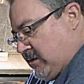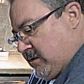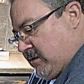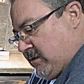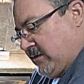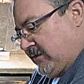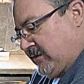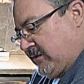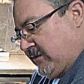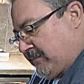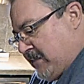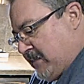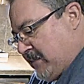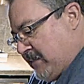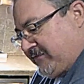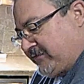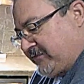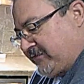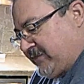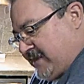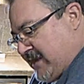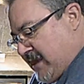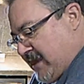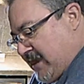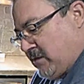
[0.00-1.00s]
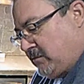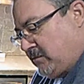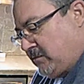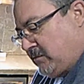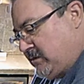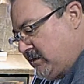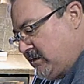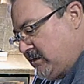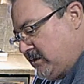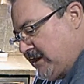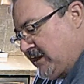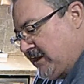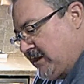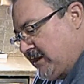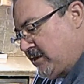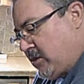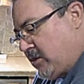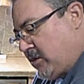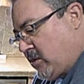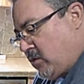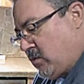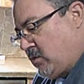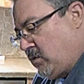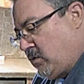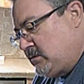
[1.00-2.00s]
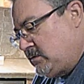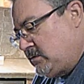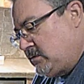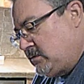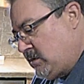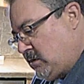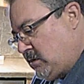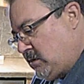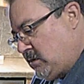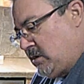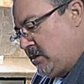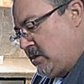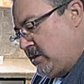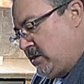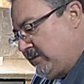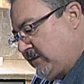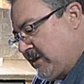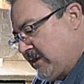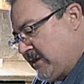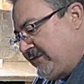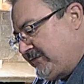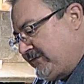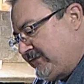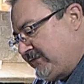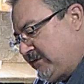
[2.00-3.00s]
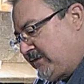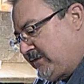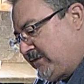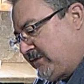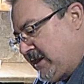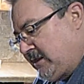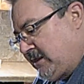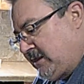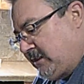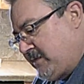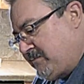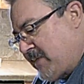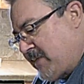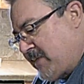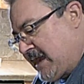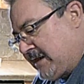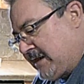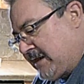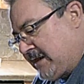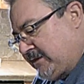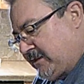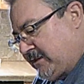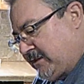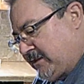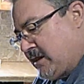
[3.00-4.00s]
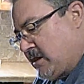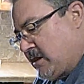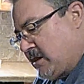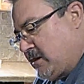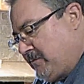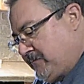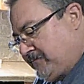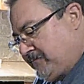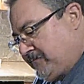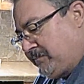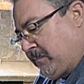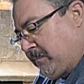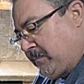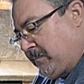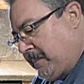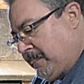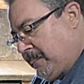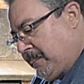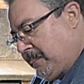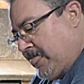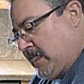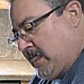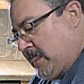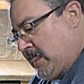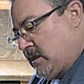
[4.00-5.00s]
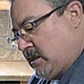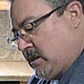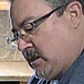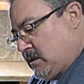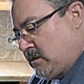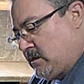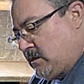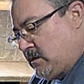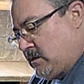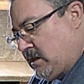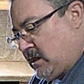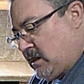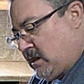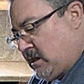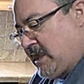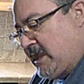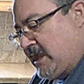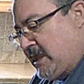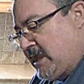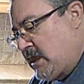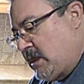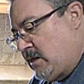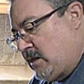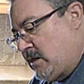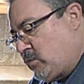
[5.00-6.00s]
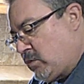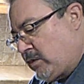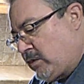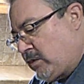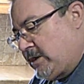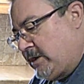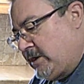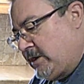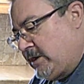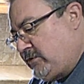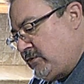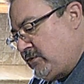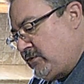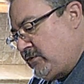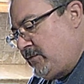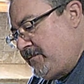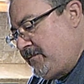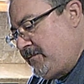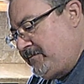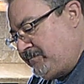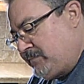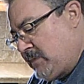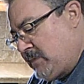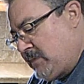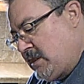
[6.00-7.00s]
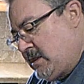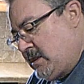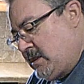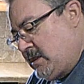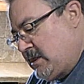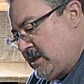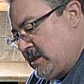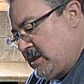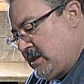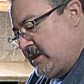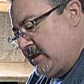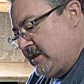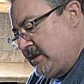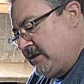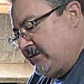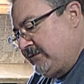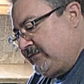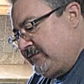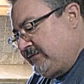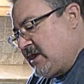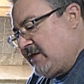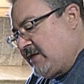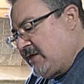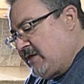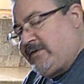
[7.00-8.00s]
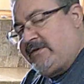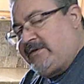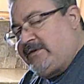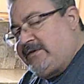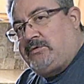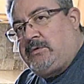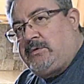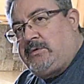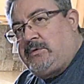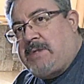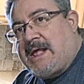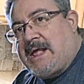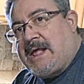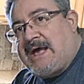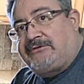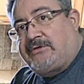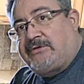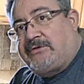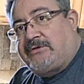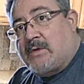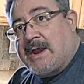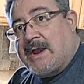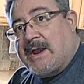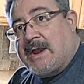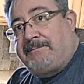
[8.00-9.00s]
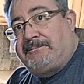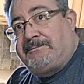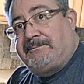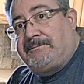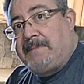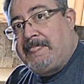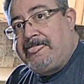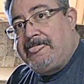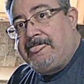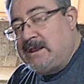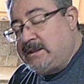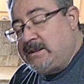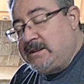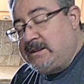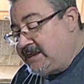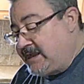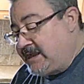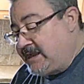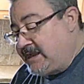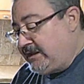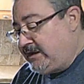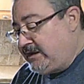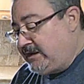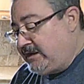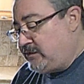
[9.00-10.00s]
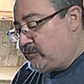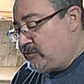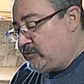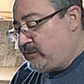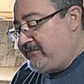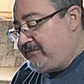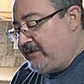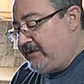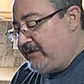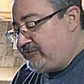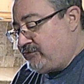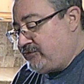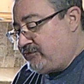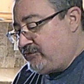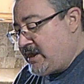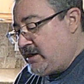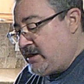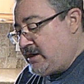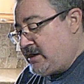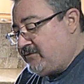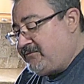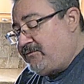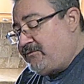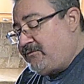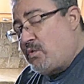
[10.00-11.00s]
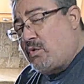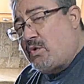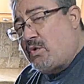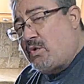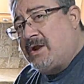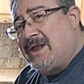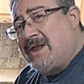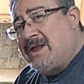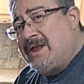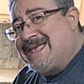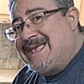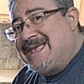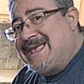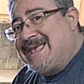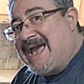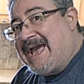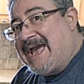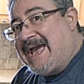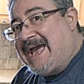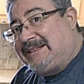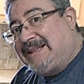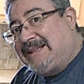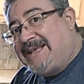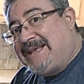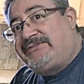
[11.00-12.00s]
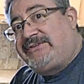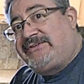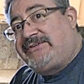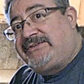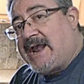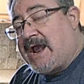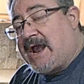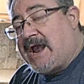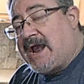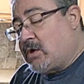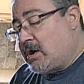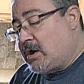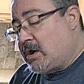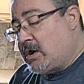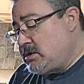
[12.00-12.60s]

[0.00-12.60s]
smash it down, get it all nice and tightly packed in there. And what we're gonna do is cover this with plastic wrap, get it in the refrigerator for at least an hour.